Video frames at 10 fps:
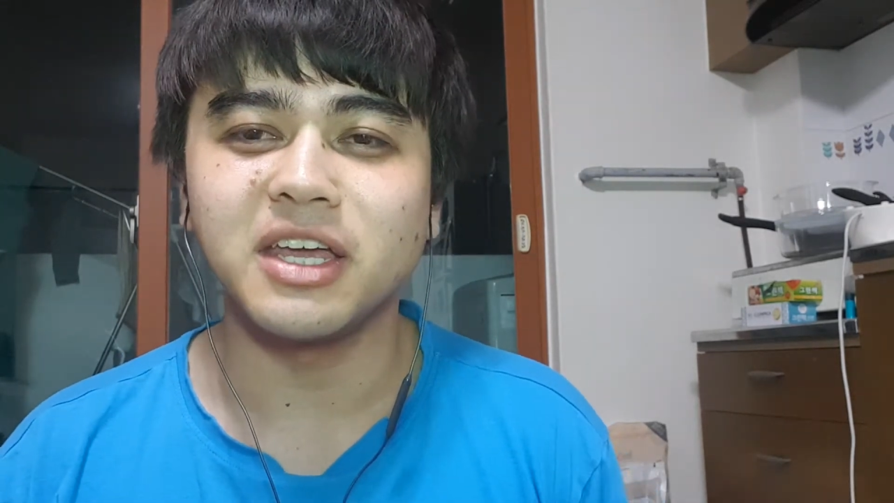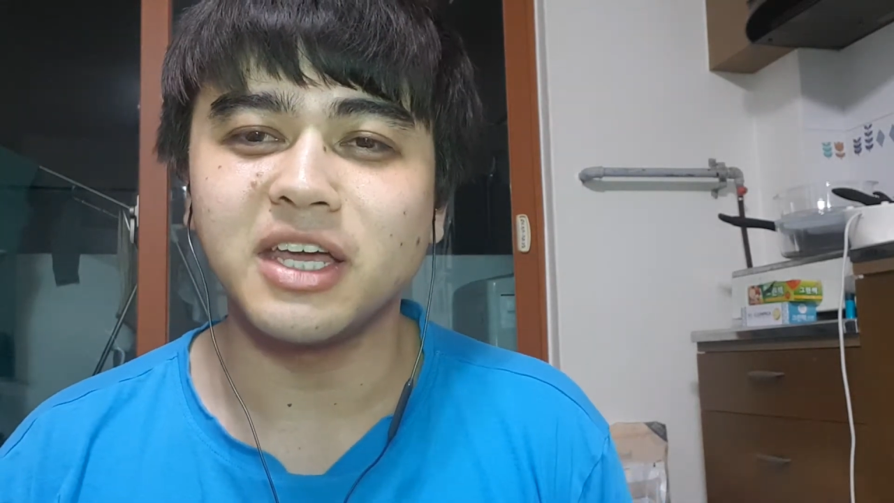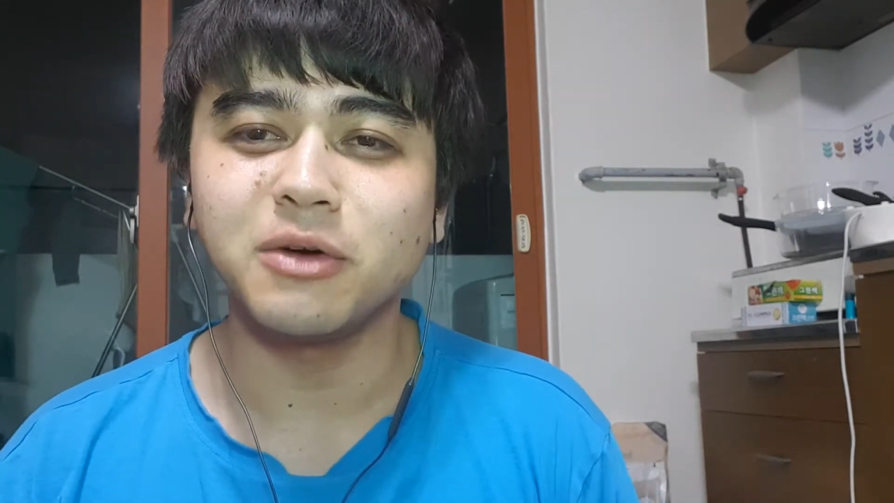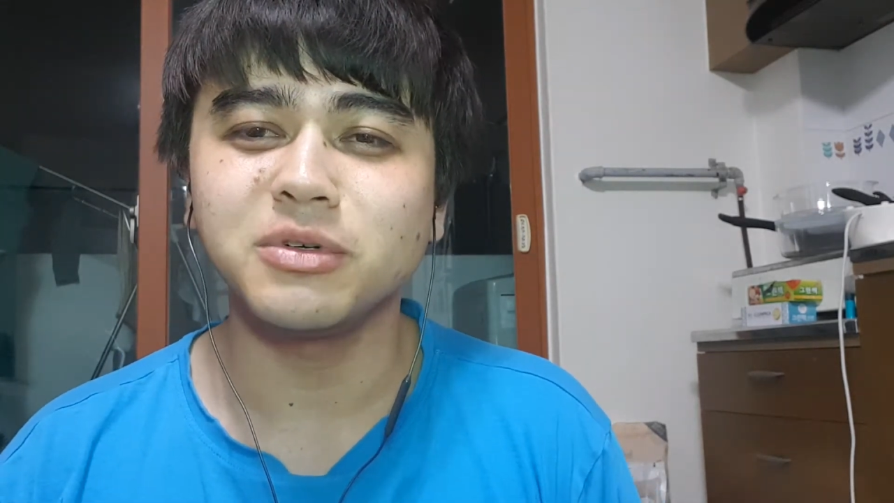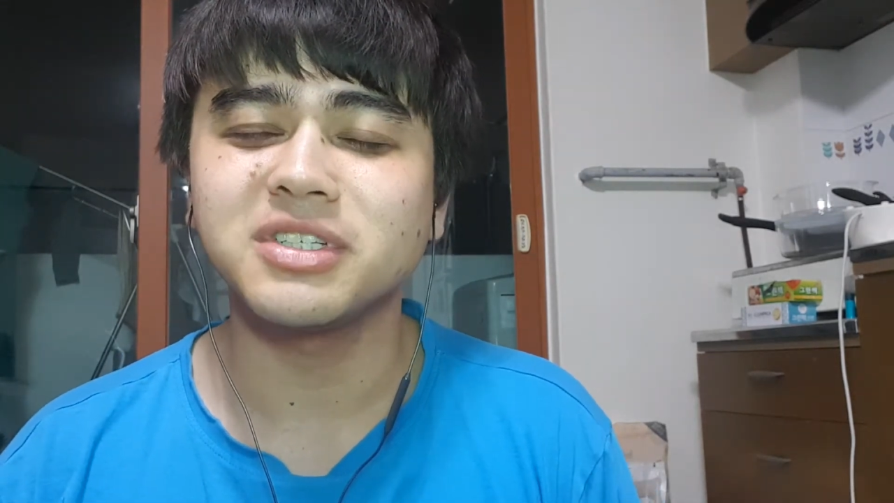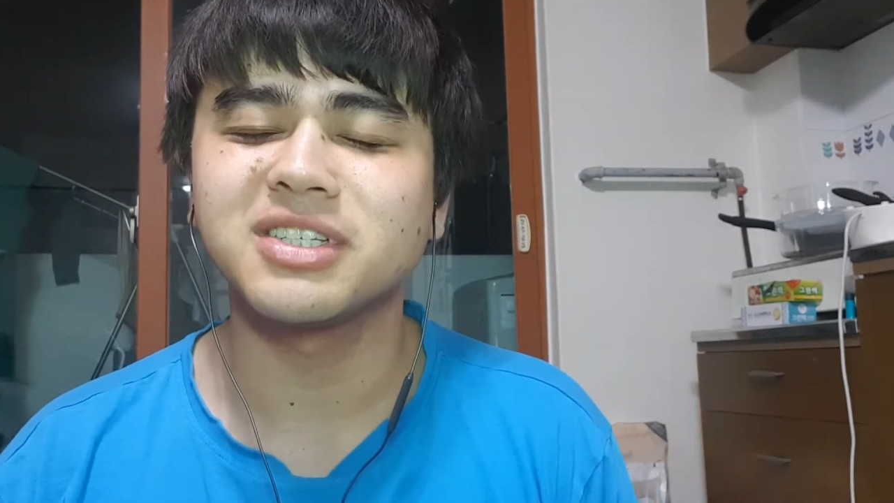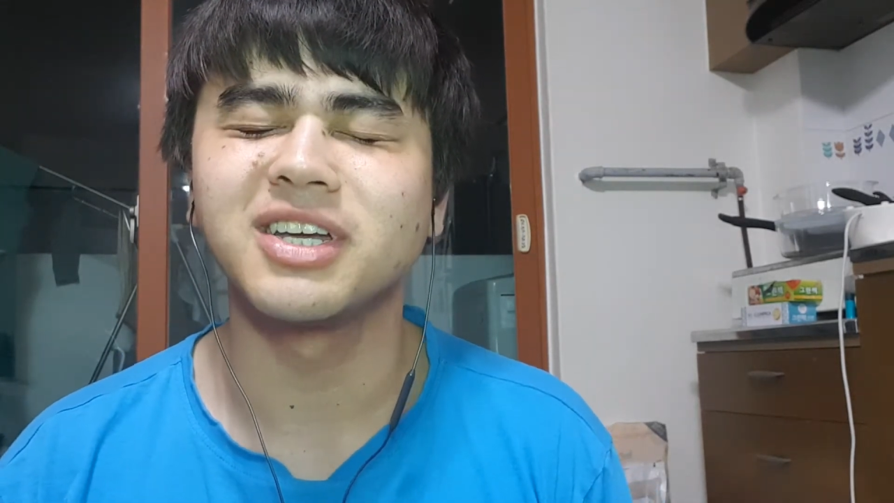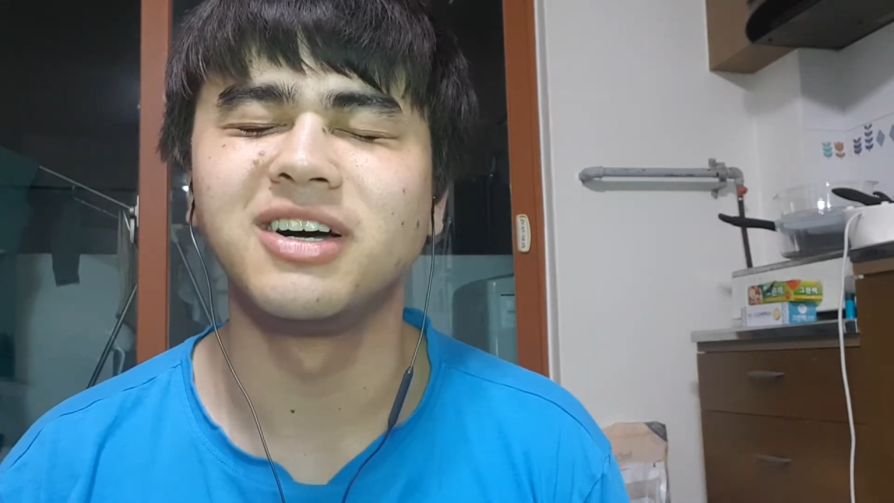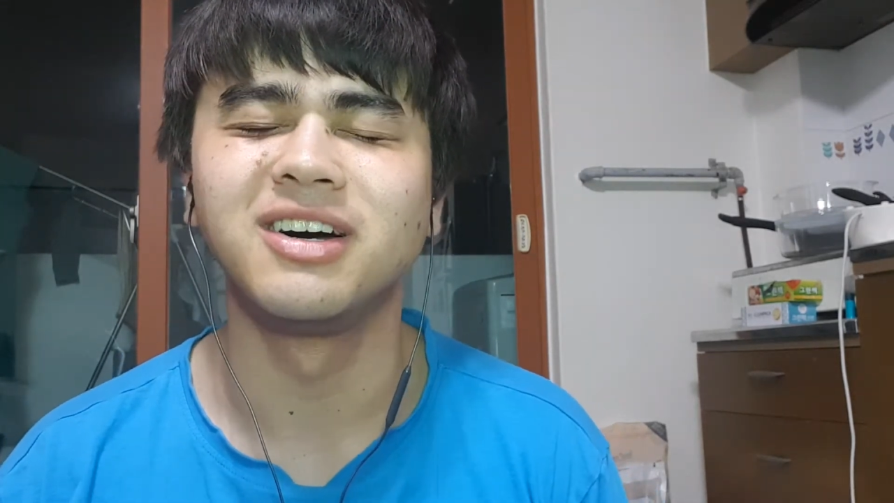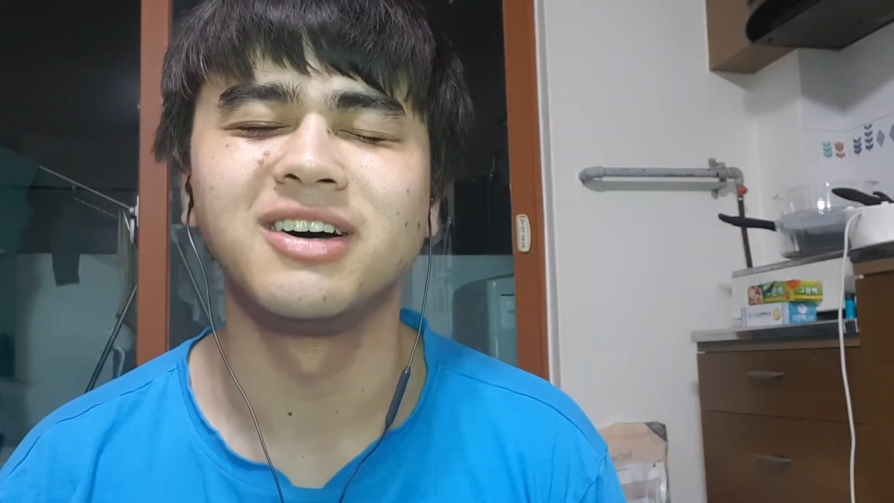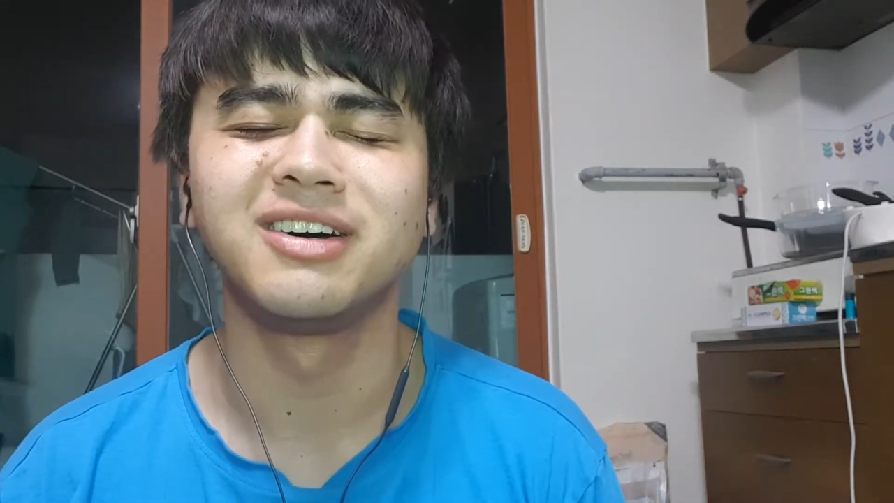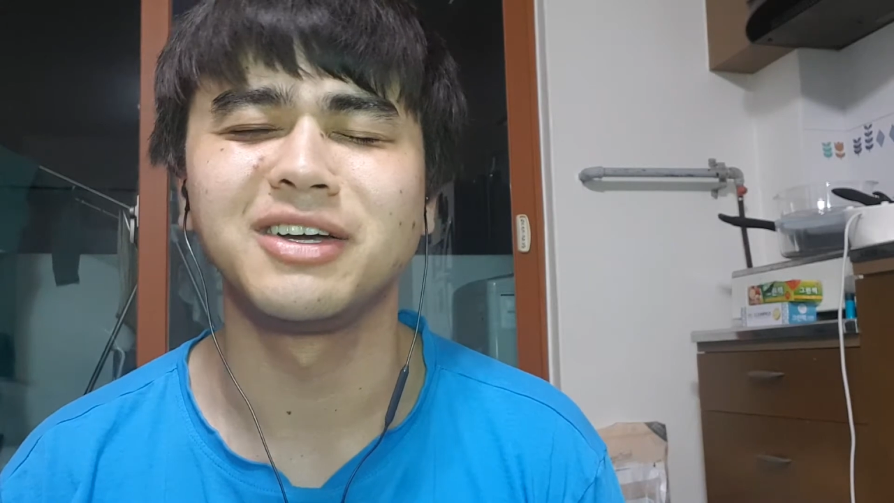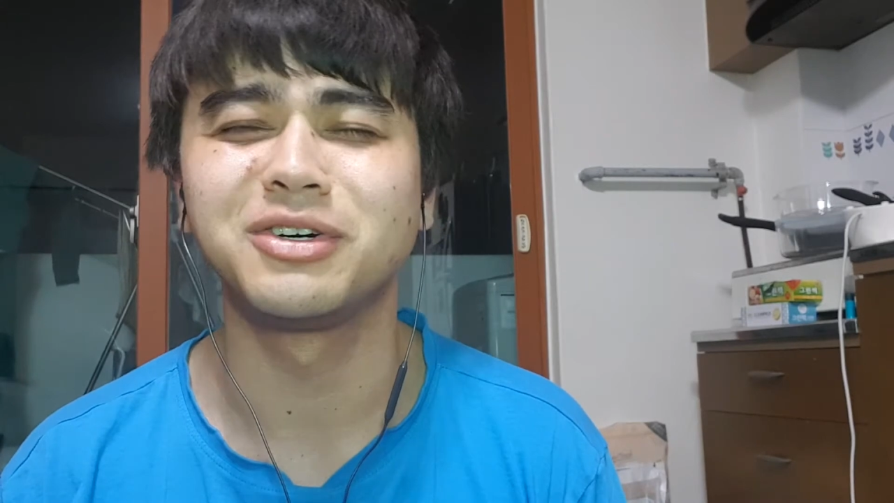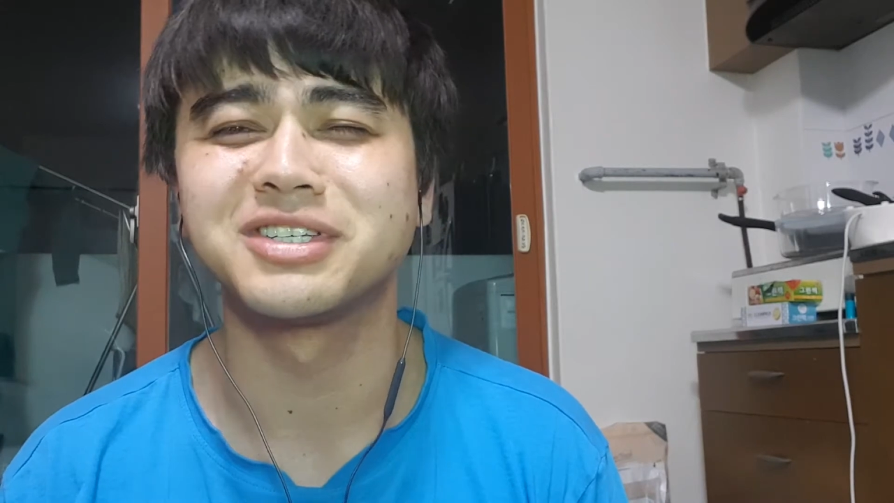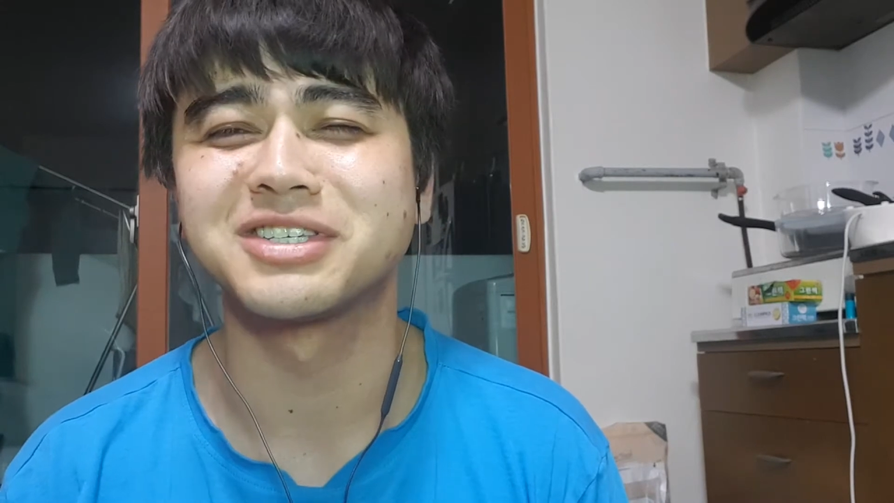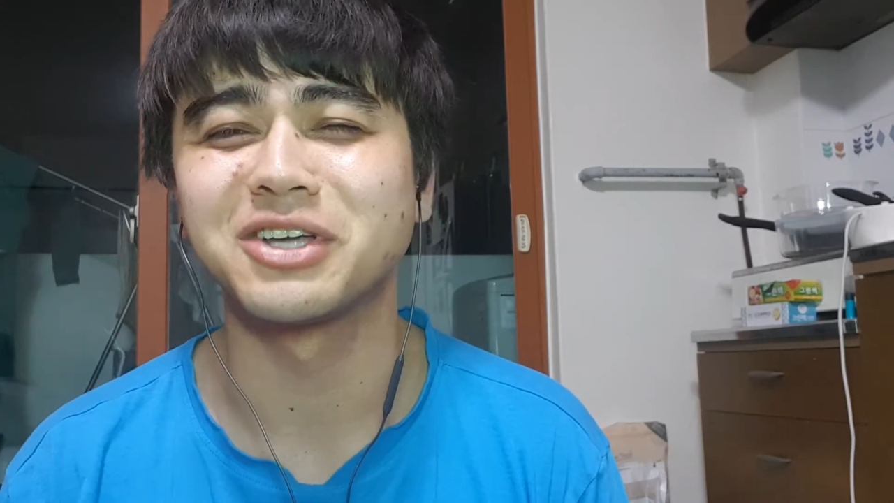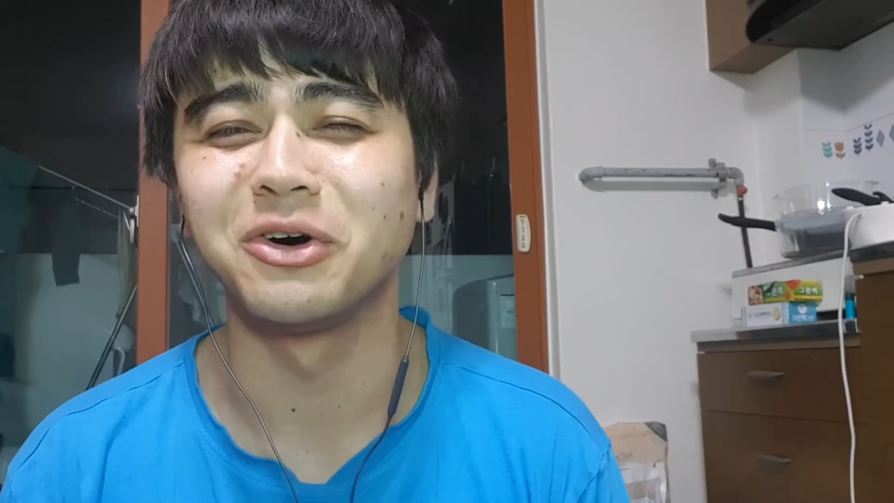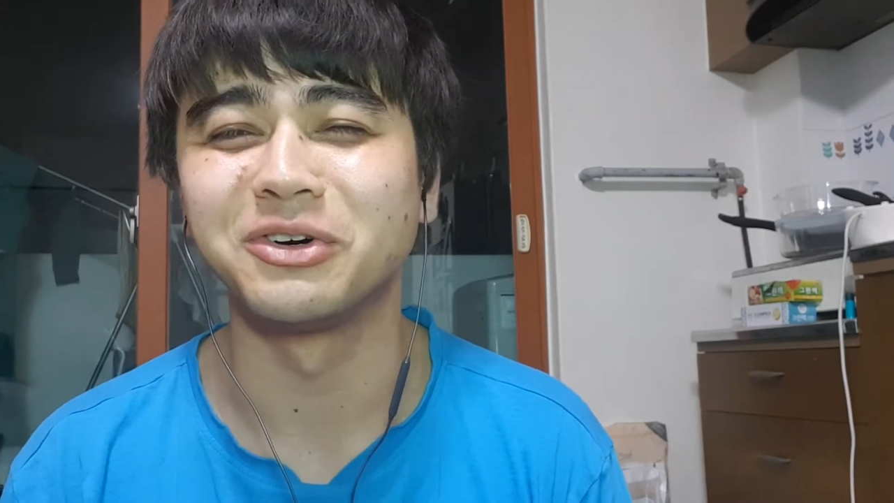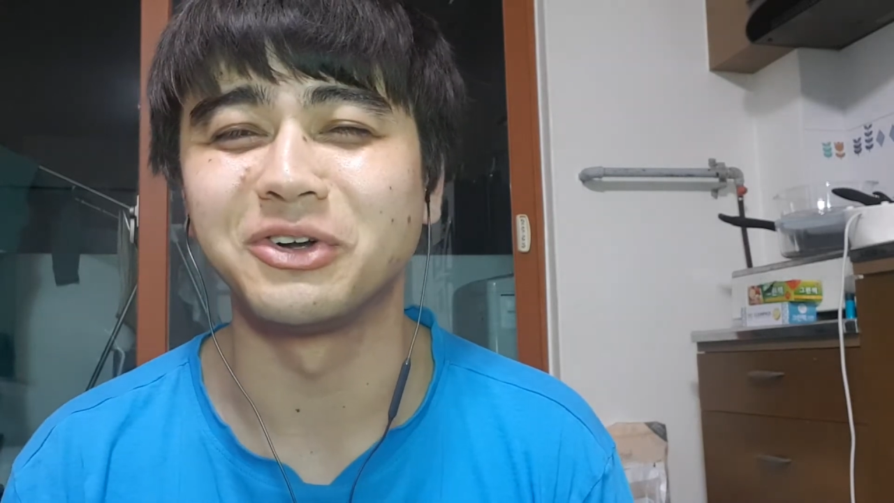it was so